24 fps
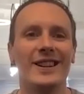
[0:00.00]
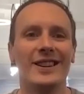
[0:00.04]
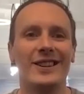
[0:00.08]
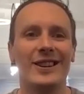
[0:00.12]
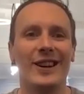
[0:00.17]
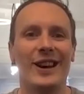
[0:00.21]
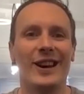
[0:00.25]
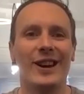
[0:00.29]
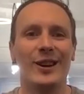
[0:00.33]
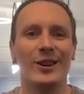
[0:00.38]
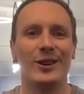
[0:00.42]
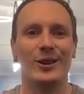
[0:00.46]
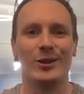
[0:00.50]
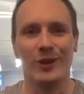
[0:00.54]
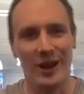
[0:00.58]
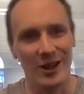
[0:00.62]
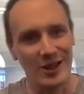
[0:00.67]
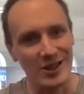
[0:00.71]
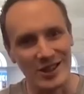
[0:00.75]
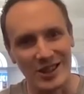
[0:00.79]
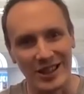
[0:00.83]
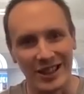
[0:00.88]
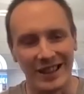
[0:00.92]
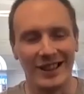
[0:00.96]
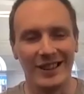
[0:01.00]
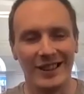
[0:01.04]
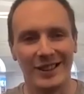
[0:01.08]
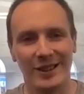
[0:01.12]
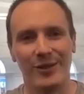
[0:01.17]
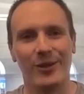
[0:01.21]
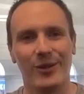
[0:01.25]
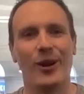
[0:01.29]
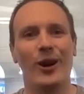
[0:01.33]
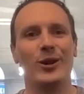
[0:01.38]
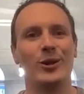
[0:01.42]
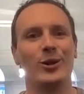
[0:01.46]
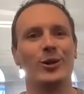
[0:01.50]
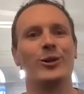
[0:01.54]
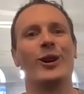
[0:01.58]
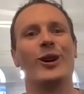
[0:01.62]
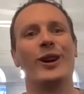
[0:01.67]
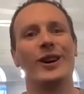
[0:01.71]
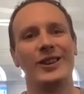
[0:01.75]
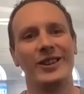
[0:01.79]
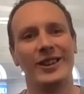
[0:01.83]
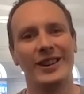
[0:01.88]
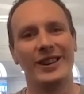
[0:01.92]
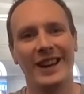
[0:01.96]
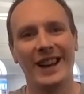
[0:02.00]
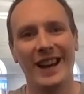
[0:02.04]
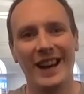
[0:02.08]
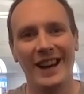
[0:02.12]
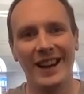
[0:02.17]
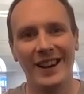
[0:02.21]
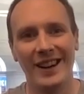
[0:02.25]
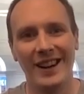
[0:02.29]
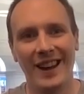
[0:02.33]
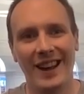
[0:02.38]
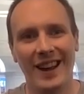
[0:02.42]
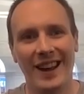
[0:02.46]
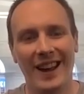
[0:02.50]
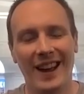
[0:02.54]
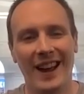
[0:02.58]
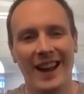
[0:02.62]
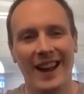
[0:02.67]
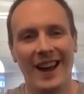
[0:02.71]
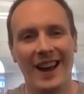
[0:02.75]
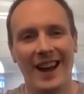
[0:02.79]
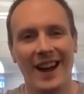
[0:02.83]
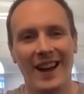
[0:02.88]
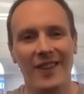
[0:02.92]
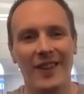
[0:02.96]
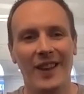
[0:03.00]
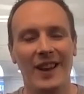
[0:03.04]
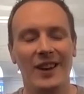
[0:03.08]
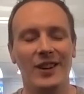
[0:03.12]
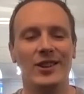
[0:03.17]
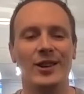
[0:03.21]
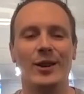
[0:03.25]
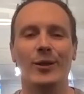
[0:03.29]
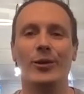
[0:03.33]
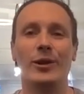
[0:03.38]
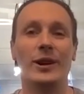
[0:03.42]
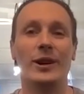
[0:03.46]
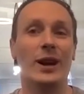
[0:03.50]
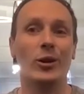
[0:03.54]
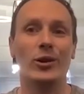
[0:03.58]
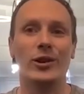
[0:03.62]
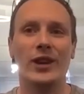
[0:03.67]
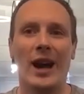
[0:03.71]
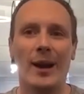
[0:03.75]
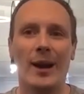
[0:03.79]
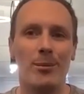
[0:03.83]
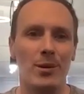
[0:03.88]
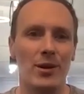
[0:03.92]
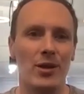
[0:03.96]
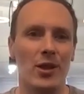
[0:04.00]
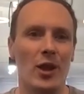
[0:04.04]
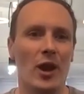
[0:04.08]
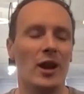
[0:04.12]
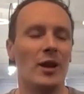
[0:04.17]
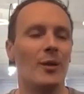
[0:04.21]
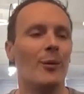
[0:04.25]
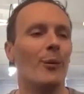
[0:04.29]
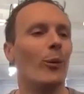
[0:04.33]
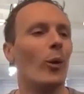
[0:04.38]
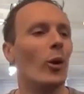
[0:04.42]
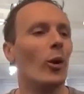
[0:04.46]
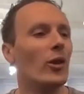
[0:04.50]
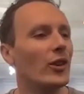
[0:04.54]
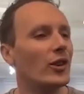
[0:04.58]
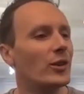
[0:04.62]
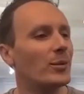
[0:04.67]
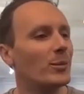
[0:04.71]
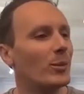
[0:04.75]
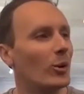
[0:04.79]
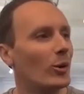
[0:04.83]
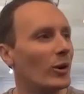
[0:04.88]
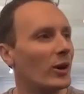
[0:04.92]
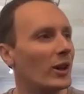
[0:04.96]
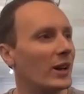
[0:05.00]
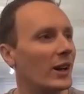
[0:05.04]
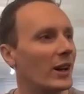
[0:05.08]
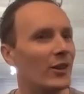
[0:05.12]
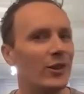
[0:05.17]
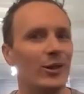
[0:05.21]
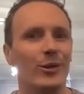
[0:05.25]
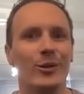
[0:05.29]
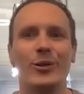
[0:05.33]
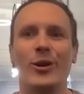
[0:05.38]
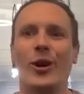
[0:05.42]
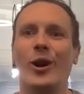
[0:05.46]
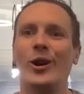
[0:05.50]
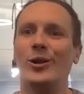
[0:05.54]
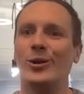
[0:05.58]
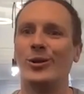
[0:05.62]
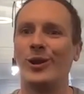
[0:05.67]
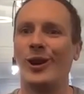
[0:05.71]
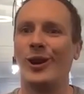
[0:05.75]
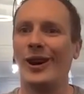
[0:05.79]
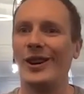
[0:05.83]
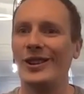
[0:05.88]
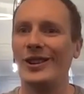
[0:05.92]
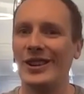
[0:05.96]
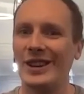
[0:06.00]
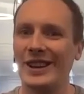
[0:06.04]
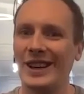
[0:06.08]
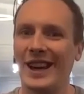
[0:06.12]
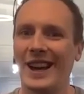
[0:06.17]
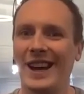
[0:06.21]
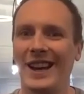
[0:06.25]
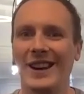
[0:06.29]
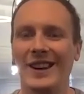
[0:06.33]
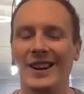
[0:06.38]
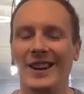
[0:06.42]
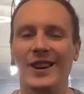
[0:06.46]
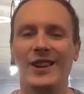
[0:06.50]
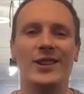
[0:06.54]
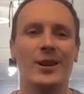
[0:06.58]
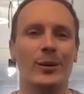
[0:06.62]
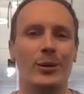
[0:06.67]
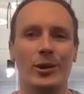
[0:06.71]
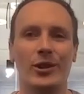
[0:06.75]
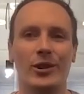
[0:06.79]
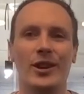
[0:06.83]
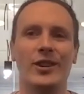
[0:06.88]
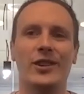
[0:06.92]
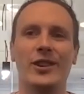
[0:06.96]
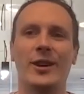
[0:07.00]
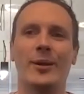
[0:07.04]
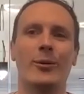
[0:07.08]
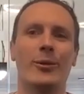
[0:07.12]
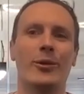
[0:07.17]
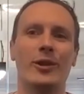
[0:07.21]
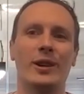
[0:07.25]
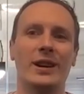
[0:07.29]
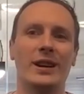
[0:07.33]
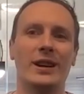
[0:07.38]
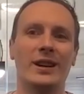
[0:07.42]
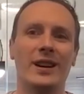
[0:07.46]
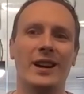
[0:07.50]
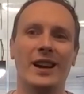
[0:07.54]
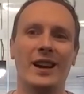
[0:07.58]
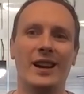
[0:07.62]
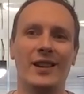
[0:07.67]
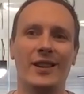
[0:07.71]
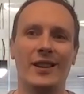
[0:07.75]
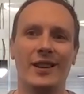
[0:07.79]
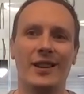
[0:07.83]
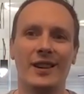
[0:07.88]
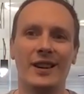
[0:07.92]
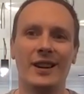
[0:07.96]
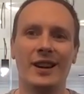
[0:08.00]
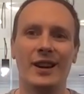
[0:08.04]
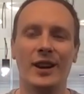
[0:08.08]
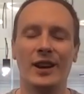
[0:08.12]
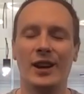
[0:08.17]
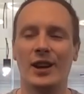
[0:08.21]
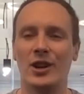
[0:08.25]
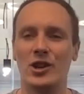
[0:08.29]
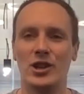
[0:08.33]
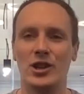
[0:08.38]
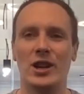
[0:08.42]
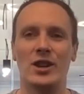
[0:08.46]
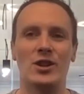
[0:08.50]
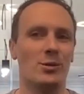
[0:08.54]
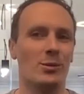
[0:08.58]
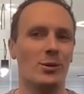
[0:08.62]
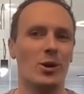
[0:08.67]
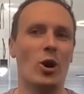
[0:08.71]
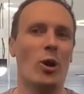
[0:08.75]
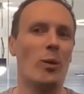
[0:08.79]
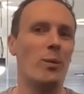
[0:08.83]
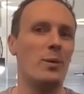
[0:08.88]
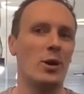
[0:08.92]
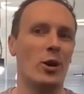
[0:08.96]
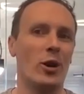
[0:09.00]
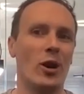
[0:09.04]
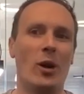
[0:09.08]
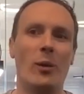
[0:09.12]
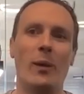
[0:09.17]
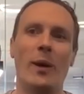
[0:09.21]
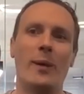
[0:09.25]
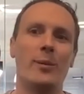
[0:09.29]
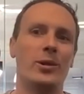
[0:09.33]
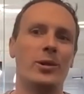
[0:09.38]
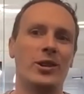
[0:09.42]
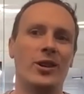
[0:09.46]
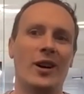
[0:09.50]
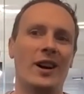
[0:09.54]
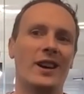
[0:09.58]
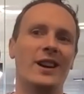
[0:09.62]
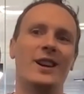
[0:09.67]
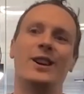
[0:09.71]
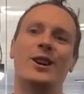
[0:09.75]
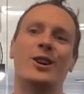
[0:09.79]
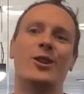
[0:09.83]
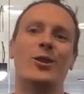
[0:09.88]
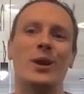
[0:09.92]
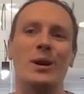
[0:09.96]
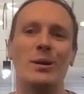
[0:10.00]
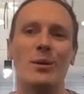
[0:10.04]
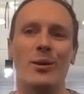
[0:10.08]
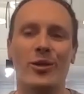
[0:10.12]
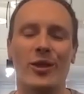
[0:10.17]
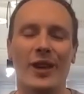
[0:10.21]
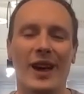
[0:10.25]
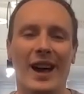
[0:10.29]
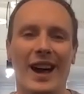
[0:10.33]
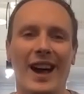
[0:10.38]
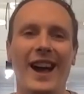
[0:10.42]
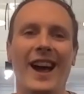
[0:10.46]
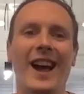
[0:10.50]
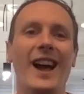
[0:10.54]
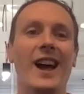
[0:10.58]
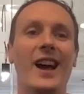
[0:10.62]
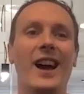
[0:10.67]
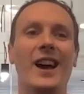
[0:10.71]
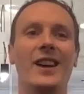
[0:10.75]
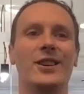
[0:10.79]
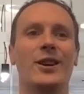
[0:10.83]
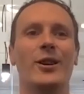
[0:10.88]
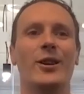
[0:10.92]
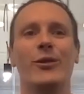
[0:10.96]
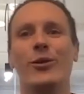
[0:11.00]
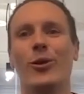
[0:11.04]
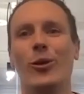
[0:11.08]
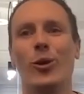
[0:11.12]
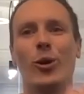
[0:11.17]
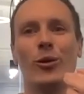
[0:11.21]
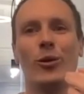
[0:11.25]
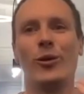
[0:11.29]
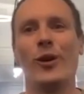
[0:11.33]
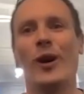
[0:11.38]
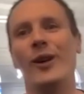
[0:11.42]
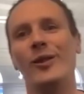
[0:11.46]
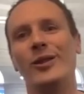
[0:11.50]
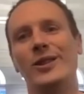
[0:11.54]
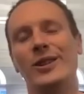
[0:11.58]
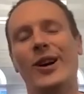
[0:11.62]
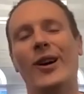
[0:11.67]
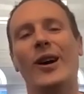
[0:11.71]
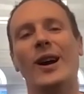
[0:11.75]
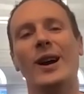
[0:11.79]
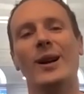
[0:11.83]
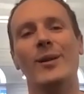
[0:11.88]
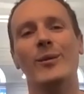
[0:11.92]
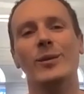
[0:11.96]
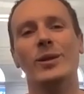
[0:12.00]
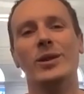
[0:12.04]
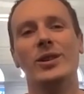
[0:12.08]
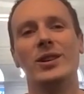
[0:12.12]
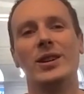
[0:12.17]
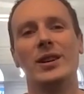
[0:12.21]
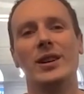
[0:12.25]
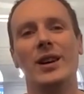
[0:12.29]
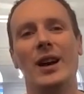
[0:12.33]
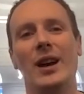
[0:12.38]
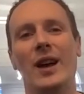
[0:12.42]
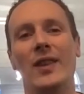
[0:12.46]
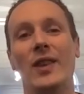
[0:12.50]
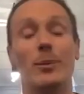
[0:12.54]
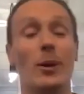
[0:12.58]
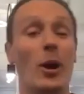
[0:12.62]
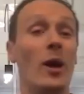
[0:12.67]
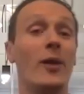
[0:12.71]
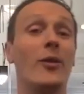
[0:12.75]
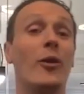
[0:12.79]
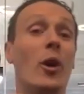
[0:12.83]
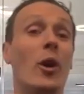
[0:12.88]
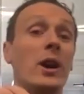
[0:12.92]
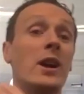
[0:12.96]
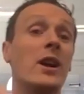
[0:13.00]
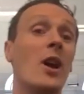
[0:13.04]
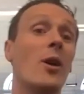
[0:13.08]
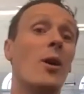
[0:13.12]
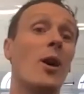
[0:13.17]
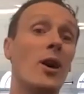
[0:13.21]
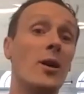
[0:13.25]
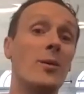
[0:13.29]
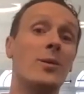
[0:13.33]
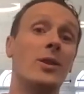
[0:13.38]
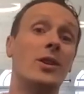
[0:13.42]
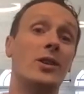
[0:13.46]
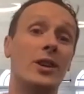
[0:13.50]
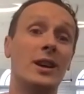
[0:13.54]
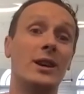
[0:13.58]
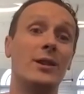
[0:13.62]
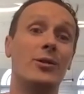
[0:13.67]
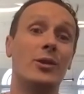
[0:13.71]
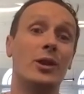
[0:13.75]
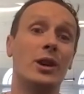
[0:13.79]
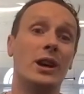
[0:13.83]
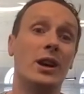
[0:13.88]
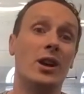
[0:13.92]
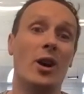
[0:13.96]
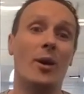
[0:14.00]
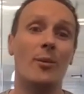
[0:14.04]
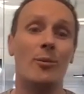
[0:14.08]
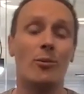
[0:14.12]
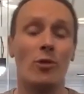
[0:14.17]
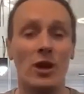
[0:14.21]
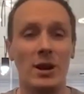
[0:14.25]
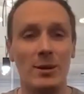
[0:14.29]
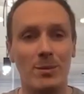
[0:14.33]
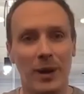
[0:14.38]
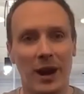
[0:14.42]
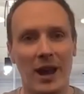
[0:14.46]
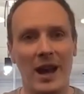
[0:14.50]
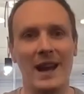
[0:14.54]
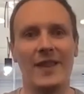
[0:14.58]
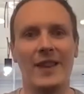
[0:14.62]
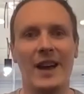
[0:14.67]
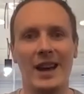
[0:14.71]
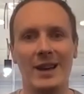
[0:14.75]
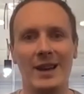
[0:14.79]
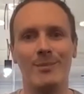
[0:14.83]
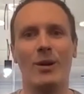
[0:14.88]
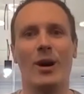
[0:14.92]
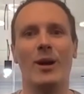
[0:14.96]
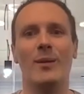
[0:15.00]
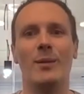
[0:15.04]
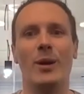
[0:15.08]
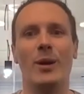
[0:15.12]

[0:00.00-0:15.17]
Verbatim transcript: So I was rushing. So fight or flight again and then something else happened that I didn't want this morning. I was in fight or flight again. And then someone said something, you know, they're going to change some copy on our website. I didn't agree with that. So four or five times. And then, but if I go home this evening and I'm replaying that in my